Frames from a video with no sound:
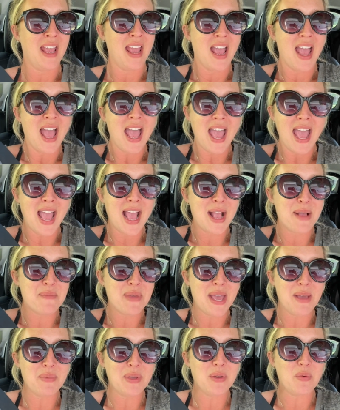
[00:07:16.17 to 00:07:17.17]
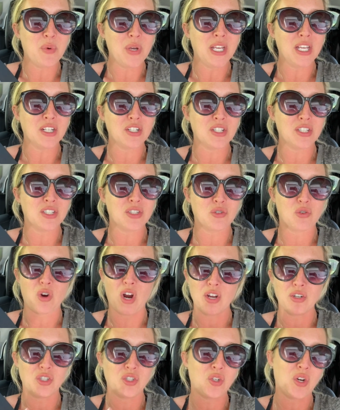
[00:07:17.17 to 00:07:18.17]
hey, maybe we could just
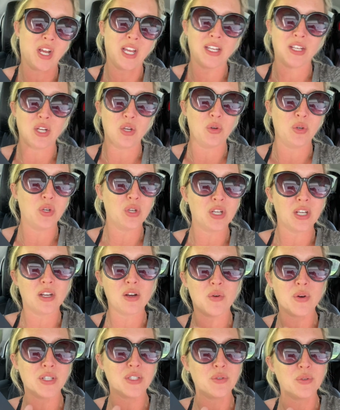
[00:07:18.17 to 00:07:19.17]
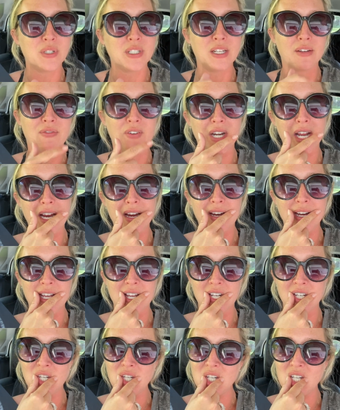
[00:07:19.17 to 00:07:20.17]
cross train you and you could go into a different area
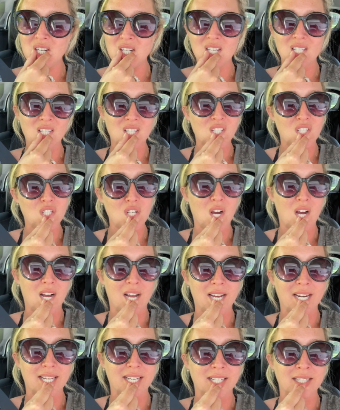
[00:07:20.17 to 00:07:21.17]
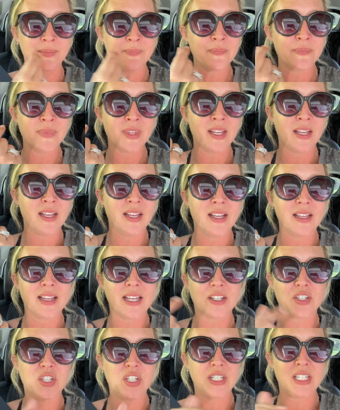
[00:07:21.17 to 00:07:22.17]
and you need to get the shot. And
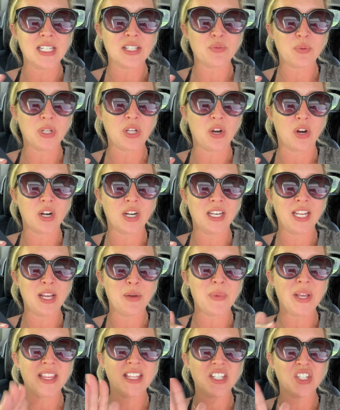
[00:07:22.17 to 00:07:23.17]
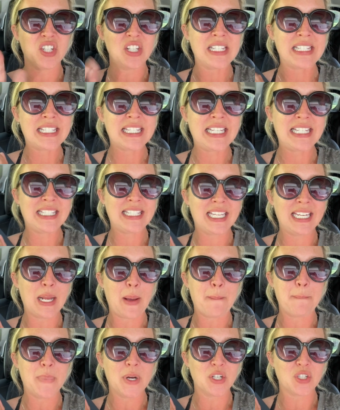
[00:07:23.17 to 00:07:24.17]
like, she disregarded him, and then she C C'd a
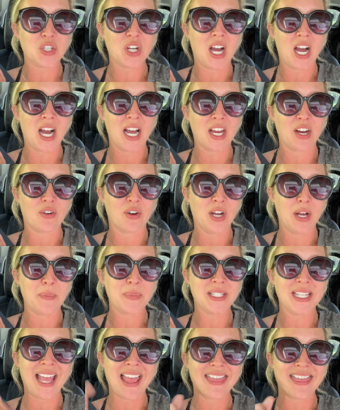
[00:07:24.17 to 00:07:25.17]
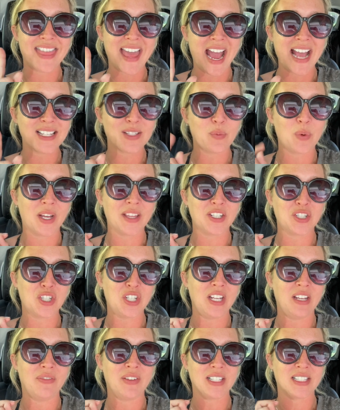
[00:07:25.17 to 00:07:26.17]
bunch of higher ups. That's why the
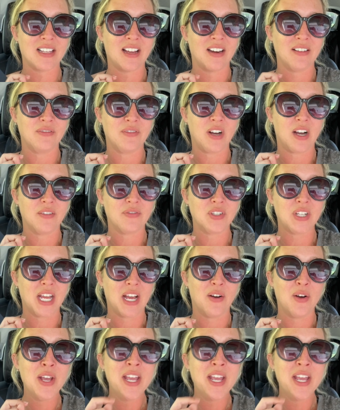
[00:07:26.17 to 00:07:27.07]
chief has got involved now.